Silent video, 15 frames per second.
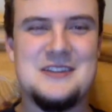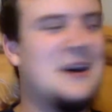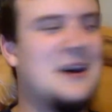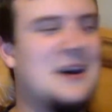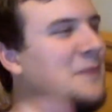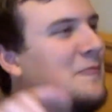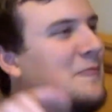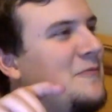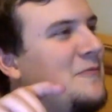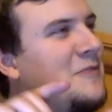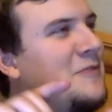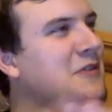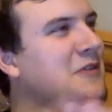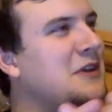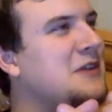
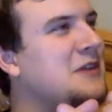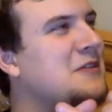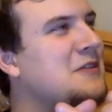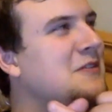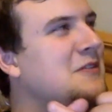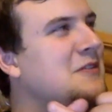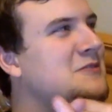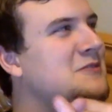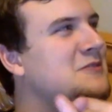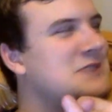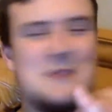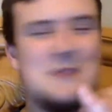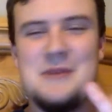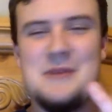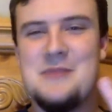for like, there's
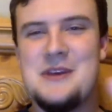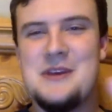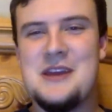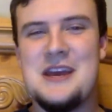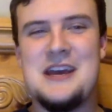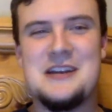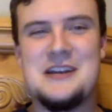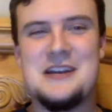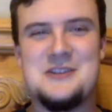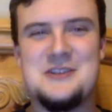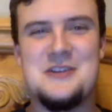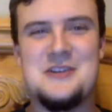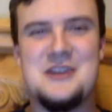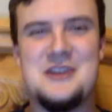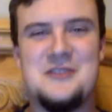got to be a big
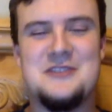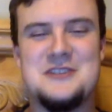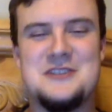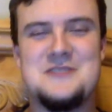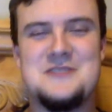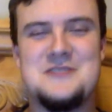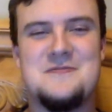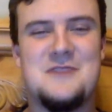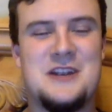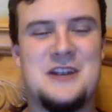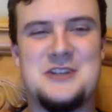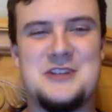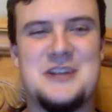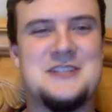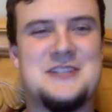actor in all these
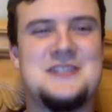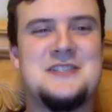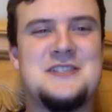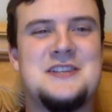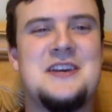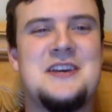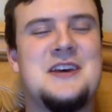franchises,